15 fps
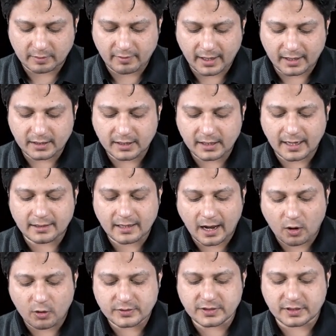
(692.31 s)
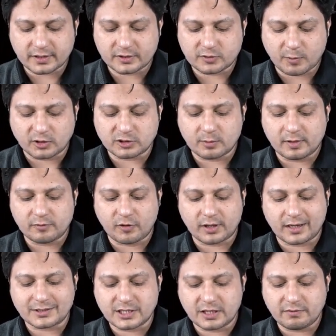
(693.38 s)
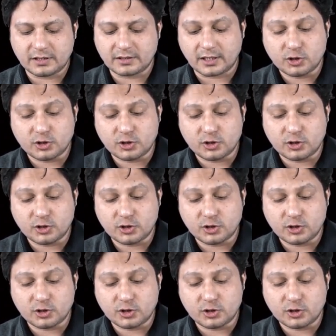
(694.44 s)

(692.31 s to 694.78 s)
wiring and how is it responsible for achieving the